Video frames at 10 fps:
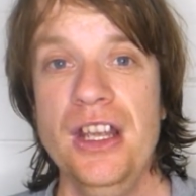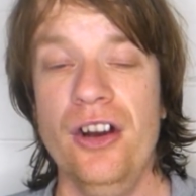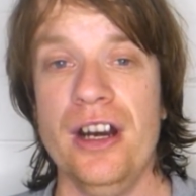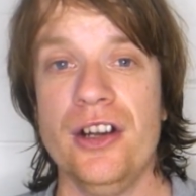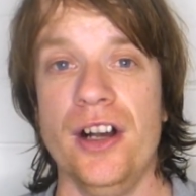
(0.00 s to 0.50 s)

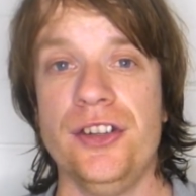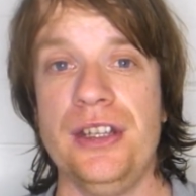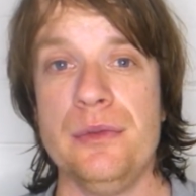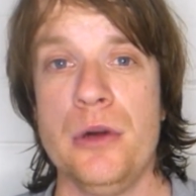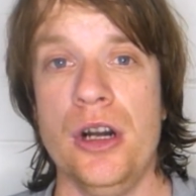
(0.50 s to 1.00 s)
Alright guys,
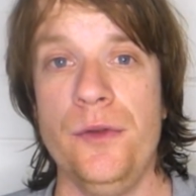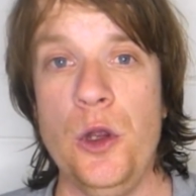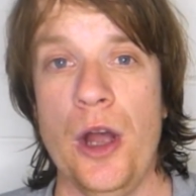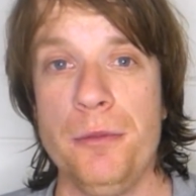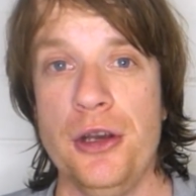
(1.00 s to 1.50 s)
that's it for my
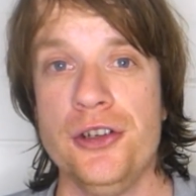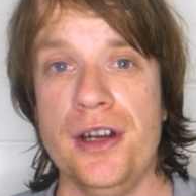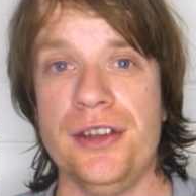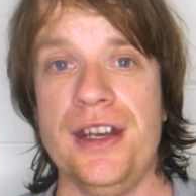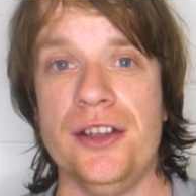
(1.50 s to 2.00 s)
review. Hope you
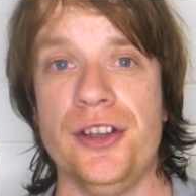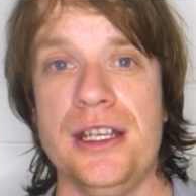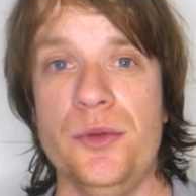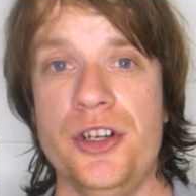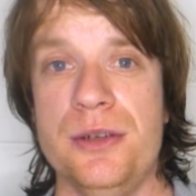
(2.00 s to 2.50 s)
enjoyed it. Till next time,
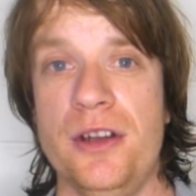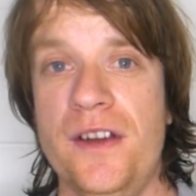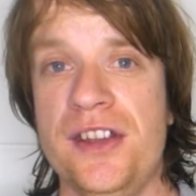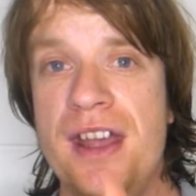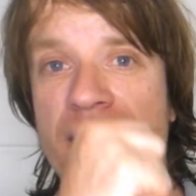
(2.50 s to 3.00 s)
keep watching
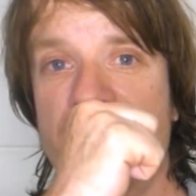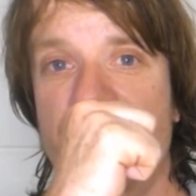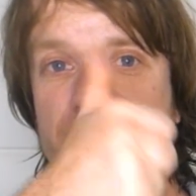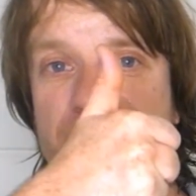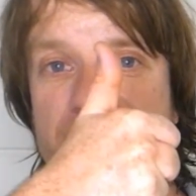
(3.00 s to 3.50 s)
movies, and
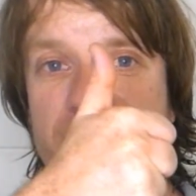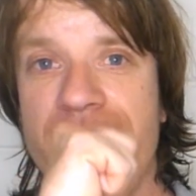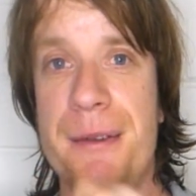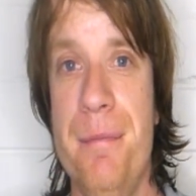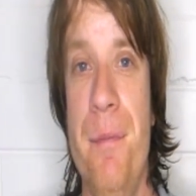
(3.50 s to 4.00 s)
I'll see you later.